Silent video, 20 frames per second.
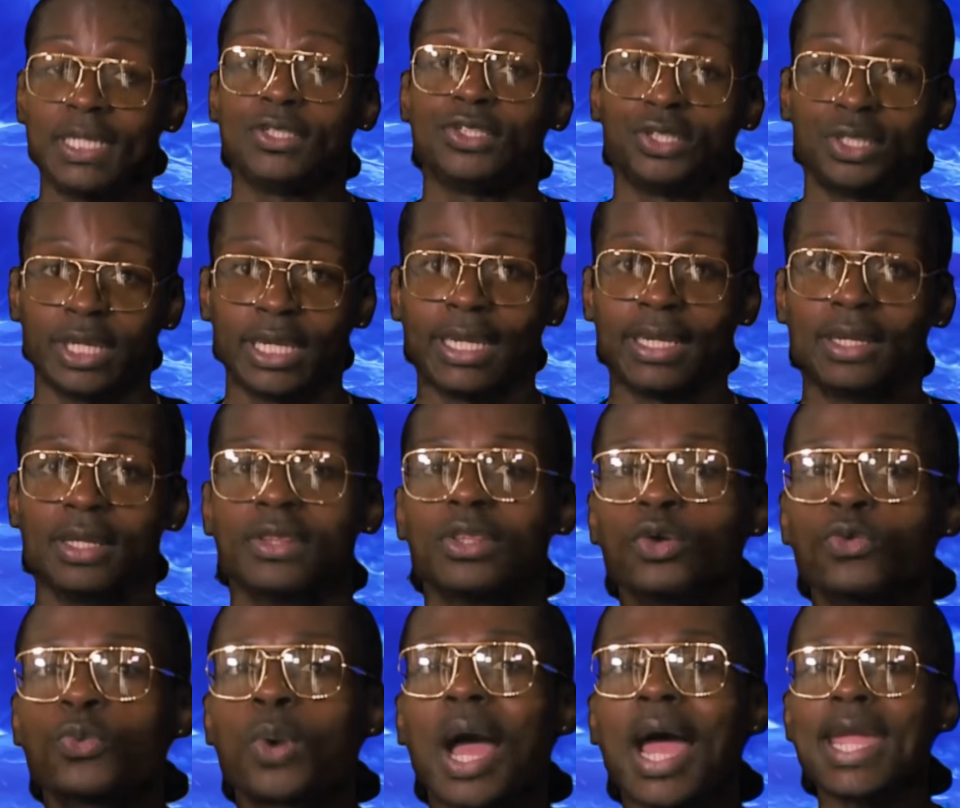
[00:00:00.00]
C.
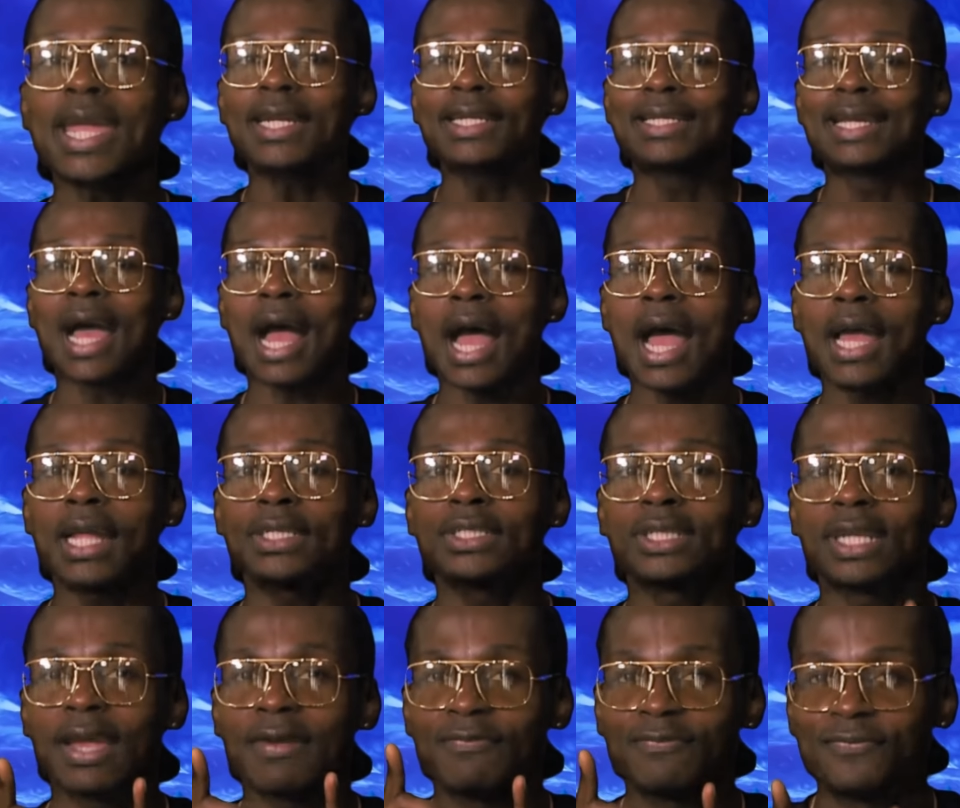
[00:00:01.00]
The Riot
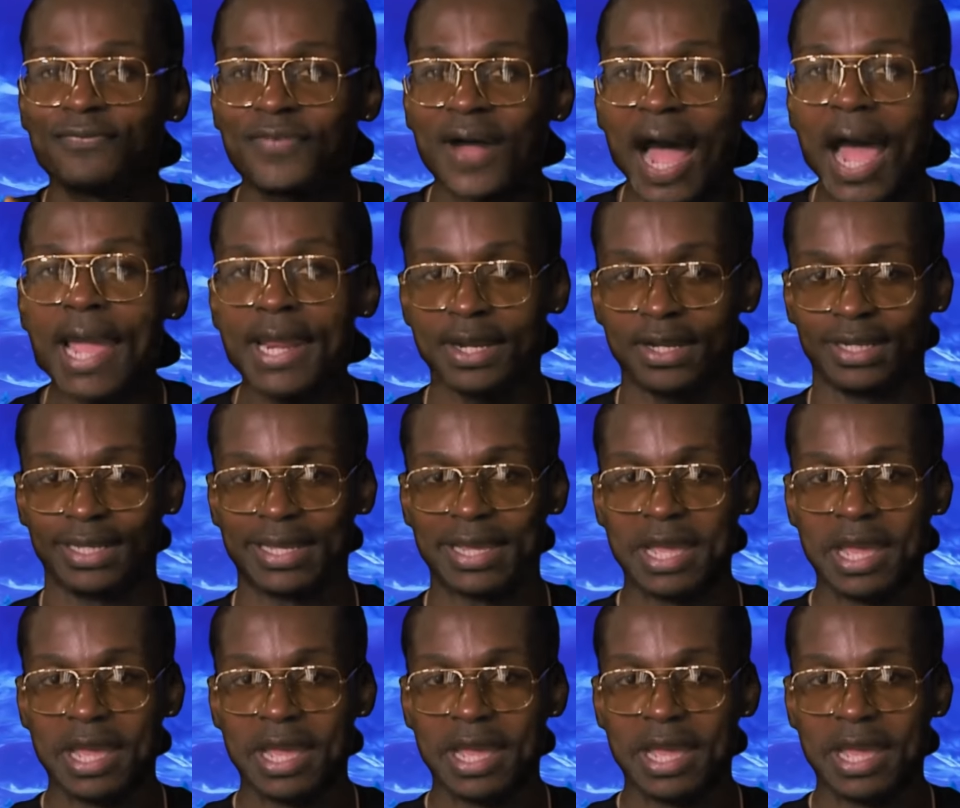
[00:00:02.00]
gods have finally